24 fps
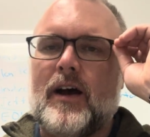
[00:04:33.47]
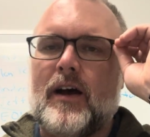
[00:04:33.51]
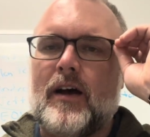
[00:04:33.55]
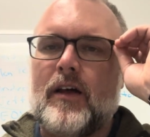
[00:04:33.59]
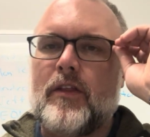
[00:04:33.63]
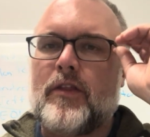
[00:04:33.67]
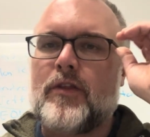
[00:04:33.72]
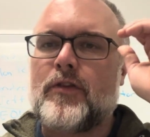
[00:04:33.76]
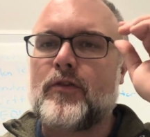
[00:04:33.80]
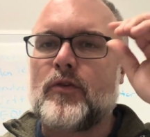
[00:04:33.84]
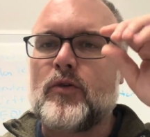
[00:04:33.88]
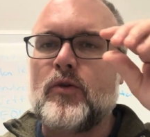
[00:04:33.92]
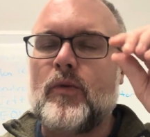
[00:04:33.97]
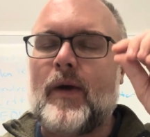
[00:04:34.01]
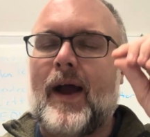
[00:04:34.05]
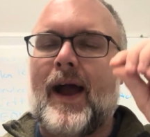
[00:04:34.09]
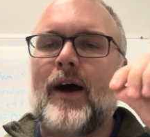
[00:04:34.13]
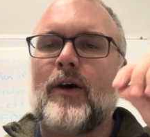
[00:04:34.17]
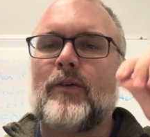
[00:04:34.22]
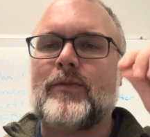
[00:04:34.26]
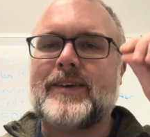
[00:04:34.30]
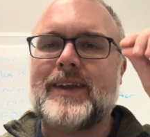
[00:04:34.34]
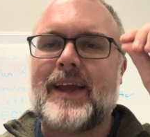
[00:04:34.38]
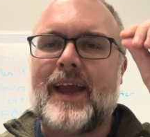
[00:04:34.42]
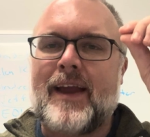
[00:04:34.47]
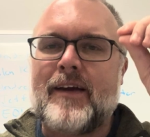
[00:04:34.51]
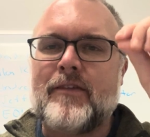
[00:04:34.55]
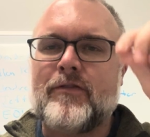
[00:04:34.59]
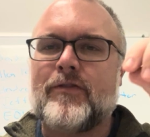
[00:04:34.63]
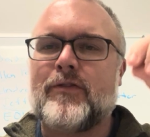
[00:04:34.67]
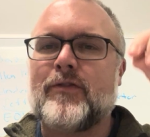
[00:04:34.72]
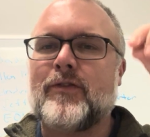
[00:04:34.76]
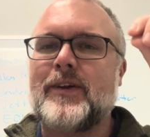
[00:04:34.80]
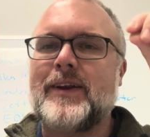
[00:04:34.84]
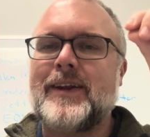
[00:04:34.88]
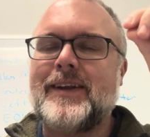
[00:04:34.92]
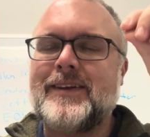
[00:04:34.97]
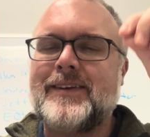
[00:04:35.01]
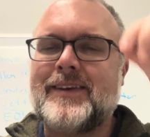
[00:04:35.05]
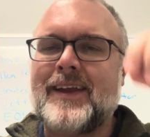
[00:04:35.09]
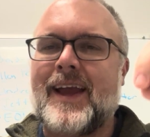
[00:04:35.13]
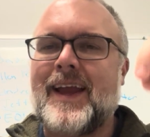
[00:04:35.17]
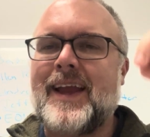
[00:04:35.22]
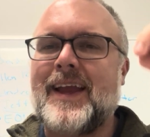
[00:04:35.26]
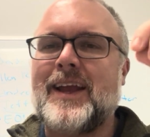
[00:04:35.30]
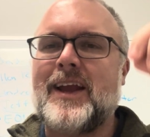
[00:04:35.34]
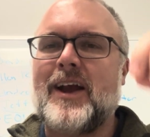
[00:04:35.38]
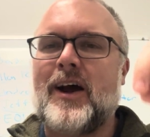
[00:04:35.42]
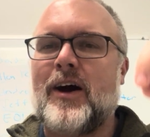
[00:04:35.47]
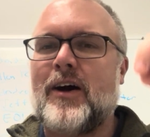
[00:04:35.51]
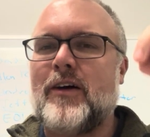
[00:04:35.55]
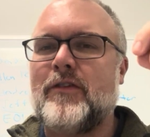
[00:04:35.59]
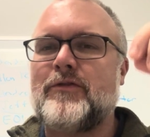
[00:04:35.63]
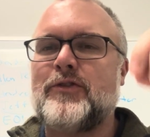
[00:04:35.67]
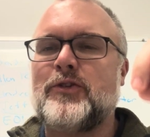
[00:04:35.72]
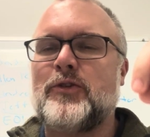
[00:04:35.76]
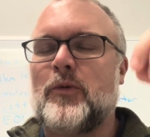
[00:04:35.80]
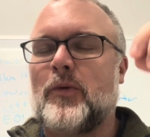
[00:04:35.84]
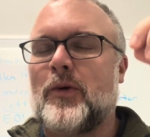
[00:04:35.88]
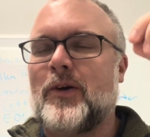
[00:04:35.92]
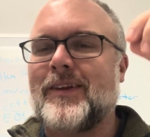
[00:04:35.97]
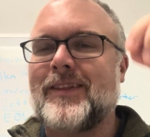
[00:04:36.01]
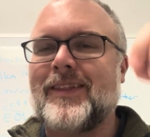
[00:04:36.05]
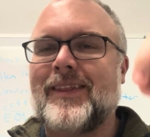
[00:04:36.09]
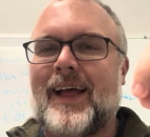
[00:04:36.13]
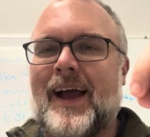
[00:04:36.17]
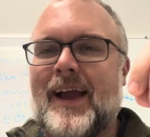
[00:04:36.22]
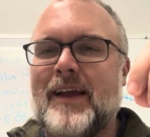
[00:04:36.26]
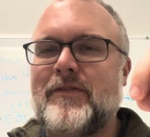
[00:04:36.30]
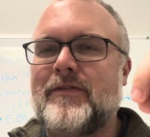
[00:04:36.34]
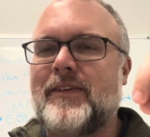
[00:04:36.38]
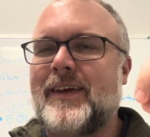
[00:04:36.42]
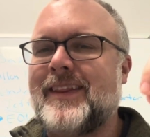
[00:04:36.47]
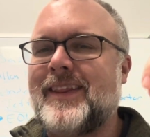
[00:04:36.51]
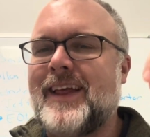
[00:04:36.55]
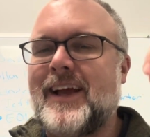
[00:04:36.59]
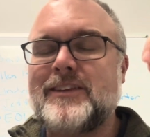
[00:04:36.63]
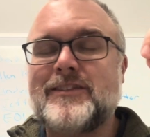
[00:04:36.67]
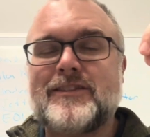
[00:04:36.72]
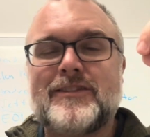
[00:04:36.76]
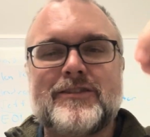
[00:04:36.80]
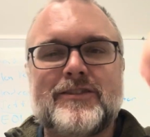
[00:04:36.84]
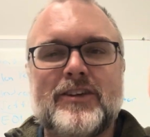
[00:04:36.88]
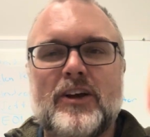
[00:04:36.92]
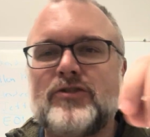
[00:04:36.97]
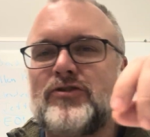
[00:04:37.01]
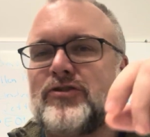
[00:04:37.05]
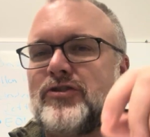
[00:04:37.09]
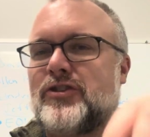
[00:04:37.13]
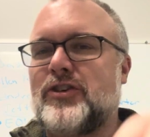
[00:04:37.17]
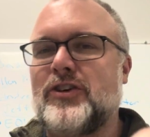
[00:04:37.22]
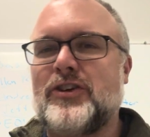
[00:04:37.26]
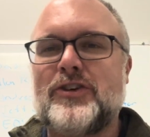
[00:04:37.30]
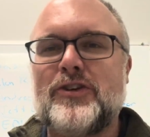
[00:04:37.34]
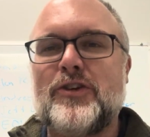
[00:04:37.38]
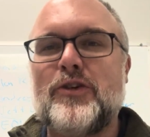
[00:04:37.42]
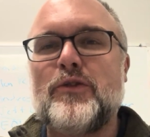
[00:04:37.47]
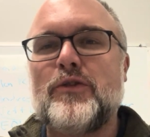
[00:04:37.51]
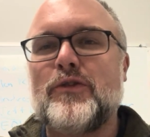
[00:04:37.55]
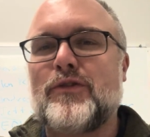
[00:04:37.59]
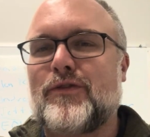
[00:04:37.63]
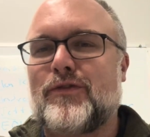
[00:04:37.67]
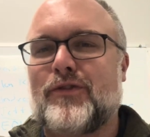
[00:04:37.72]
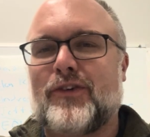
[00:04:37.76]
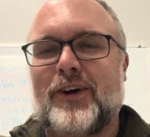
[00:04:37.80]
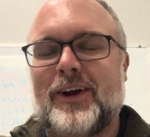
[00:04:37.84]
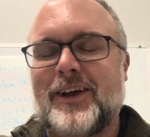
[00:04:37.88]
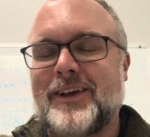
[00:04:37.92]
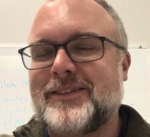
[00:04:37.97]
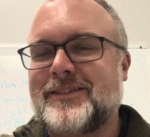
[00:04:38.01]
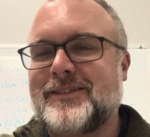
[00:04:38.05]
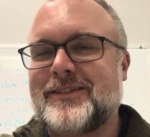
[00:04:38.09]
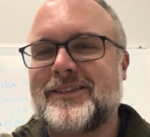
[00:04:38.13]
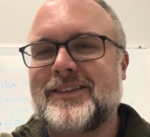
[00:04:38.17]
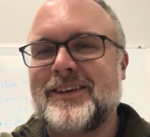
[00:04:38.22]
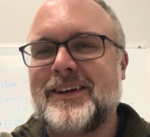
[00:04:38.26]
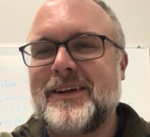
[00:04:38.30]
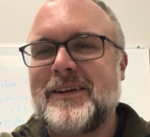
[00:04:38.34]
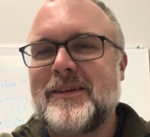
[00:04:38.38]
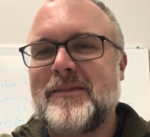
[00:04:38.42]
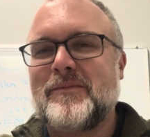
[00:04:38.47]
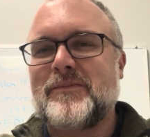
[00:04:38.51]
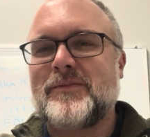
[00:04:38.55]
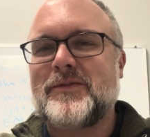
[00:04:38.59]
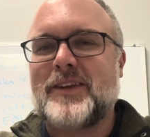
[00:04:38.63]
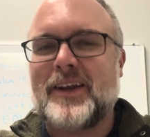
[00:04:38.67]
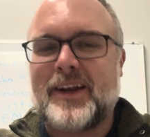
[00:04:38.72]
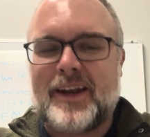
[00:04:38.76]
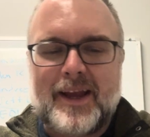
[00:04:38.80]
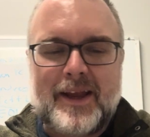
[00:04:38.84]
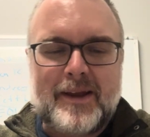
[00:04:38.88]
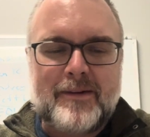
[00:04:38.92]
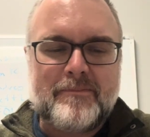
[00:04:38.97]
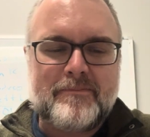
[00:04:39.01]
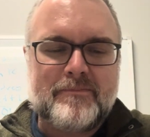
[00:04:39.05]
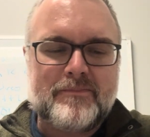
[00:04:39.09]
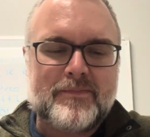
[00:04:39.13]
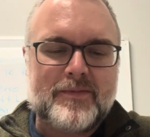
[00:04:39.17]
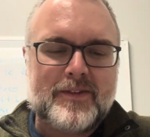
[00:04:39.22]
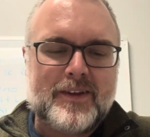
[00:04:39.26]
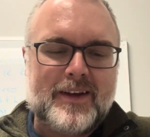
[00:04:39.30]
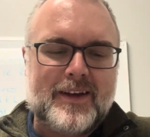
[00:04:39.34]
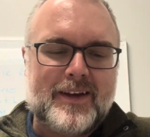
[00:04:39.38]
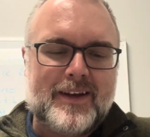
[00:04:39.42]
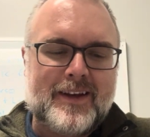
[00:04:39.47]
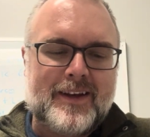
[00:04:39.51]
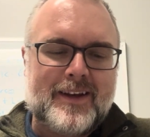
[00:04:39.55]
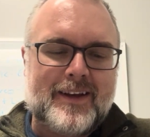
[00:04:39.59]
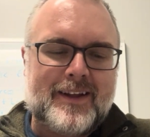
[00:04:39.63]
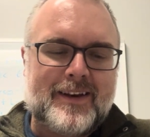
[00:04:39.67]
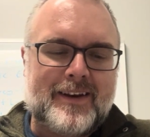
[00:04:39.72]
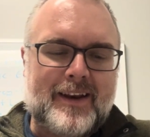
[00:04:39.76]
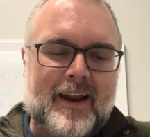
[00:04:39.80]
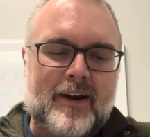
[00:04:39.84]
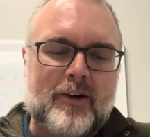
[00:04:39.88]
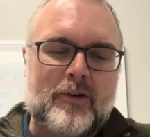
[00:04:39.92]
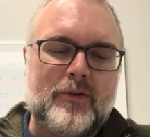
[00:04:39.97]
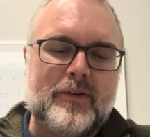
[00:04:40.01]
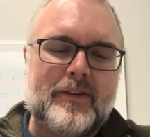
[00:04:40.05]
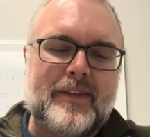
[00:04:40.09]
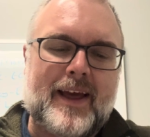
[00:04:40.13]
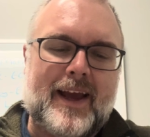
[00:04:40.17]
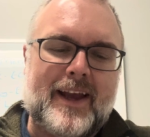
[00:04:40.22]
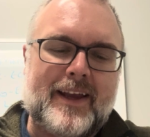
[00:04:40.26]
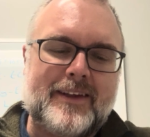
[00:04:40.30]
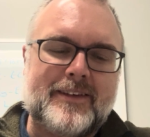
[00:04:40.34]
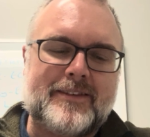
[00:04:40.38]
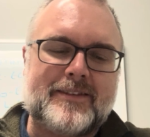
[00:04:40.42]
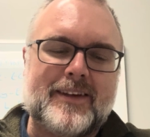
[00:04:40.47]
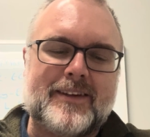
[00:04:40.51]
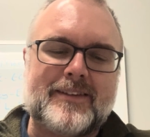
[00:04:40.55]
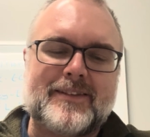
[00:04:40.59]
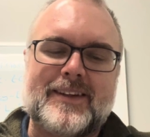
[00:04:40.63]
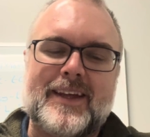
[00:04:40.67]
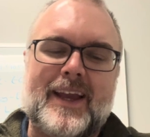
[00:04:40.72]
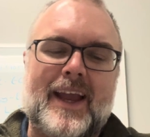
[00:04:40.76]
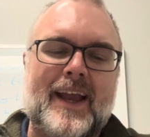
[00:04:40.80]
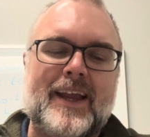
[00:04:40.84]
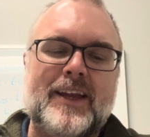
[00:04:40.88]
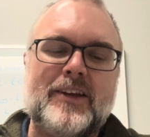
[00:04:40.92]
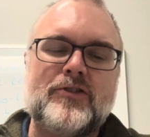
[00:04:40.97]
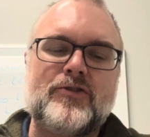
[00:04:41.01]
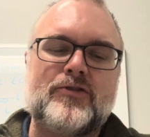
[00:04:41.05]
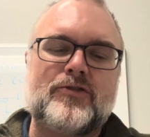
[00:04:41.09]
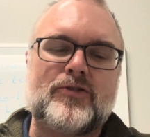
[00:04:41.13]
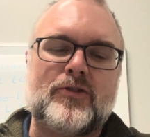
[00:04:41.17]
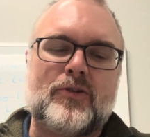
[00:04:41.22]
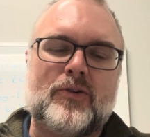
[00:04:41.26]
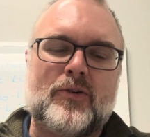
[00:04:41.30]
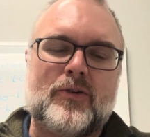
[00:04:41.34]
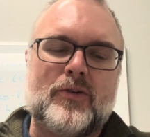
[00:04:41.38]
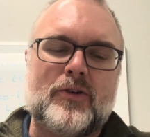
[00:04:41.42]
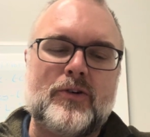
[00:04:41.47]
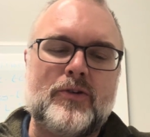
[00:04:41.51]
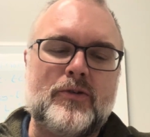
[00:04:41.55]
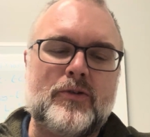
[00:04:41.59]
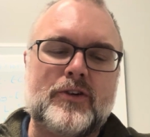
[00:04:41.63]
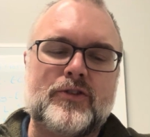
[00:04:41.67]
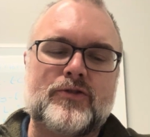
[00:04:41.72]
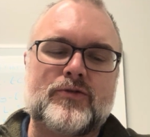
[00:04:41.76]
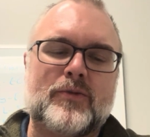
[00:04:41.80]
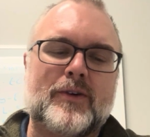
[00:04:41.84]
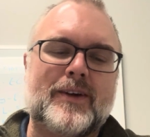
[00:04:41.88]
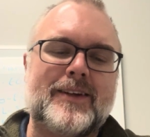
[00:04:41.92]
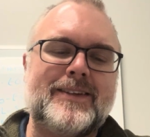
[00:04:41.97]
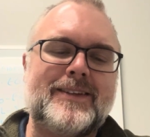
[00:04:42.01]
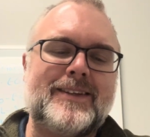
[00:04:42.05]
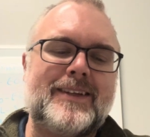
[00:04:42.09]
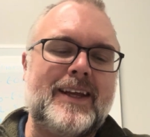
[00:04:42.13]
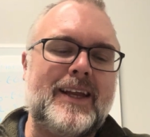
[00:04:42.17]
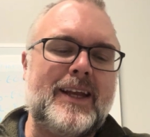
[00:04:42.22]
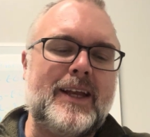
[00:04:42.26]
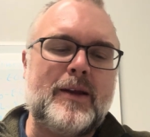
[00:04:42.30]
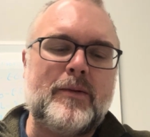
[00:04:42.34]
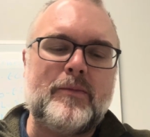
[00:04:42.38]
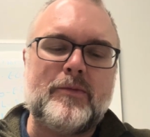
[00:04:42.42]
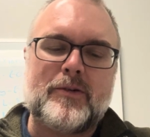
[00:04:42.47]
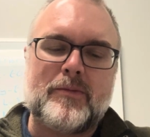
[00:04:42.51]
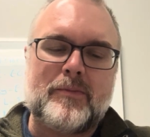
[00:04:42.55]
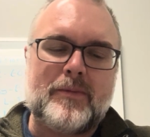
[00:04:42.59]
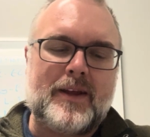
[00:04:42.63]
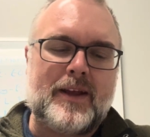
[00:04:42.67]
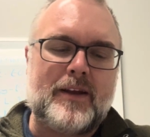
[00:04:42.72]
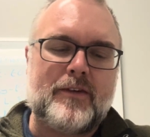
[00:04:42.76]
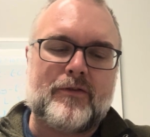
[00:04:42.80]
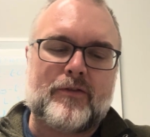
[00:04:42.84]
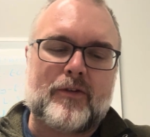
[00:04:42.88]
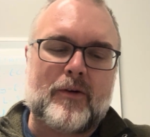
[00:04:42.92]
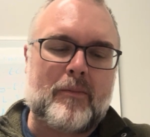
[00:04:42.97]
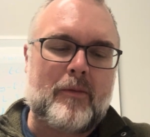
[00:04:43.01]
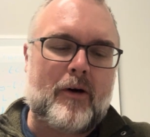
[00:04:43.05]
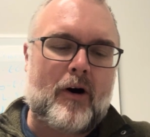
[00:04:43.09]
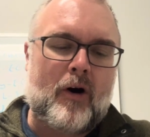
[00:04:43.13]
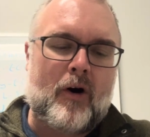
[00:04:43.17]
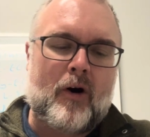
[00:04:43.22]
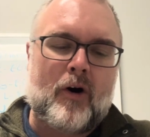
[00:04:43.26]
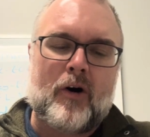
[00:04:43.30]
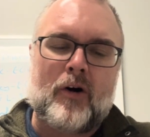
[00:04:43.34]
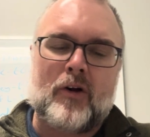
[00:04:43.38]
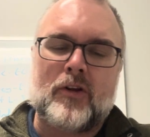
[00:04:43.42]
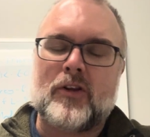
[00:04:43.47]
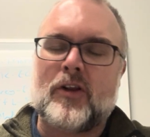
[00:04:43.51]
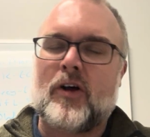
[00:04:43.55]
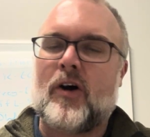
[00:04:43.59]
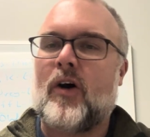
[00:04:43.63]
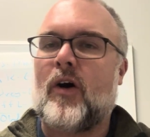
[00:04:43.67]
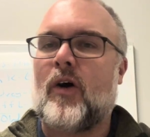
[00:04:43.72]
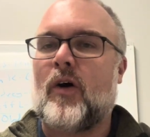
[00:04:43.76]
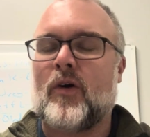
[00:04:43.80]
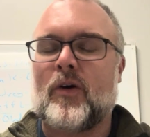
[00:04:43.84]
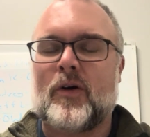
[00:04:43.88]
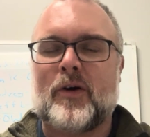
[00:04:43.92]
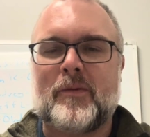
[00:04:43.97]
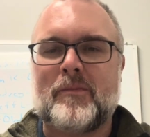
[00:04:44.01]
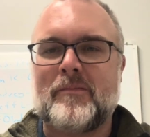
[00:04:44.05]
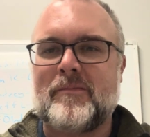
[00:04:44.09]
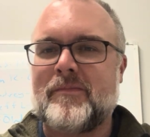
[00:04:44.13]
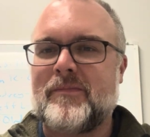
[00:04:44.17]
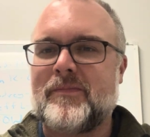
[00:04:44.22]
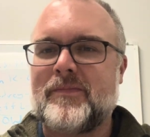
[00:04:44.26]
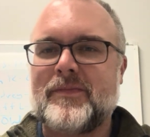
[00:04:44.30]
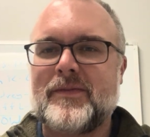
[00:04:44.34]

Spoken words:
throughout every day of your life. And that's such good news for us today. Not only that, he says, the angel who has redeemed me from all harm.